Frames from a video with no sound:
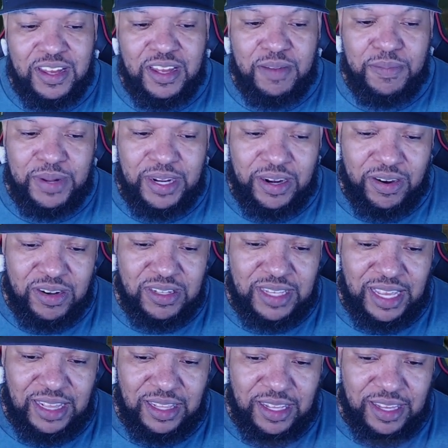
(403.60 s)
But here's
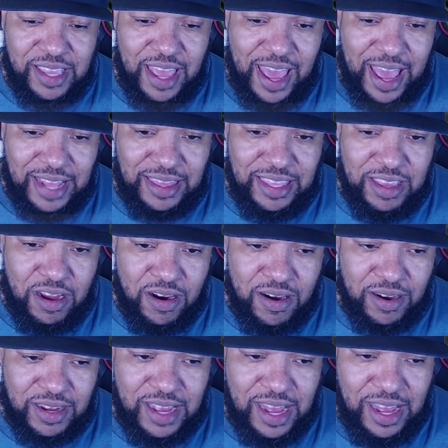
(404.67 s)
a look at the
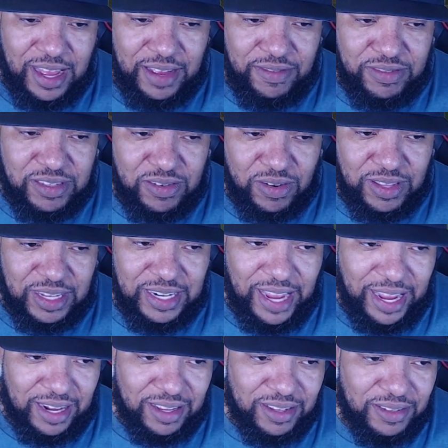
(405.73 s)
archives, or the
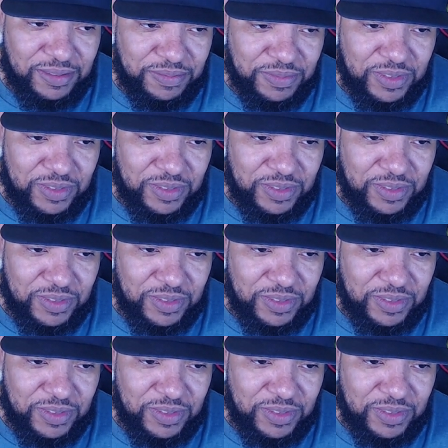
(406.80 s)
data.